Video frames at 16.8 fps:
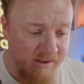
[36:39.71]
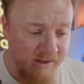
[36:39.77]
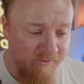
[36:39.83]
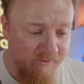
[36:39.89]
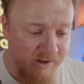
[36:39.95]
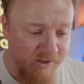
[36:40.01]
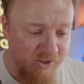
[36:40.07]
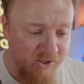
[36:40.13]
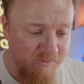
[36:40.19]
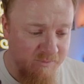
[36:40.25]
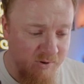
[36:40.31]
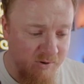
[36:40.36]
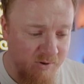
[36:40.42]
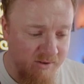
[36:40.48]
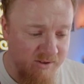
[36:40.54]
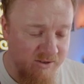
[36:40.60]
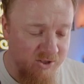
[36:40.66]
So if I just
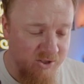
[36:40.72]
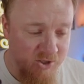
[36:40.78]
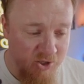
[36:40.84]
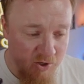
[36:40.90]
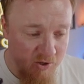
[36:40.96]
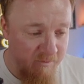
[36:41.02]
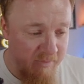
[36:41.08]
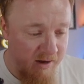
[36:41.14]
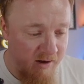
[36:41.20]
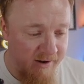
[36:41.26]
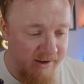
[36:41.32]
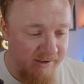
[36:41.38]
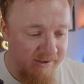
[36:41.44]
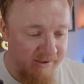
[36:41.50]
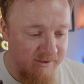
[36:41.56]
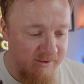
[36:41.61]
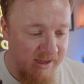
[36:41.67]
choose
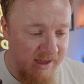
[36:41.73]
behind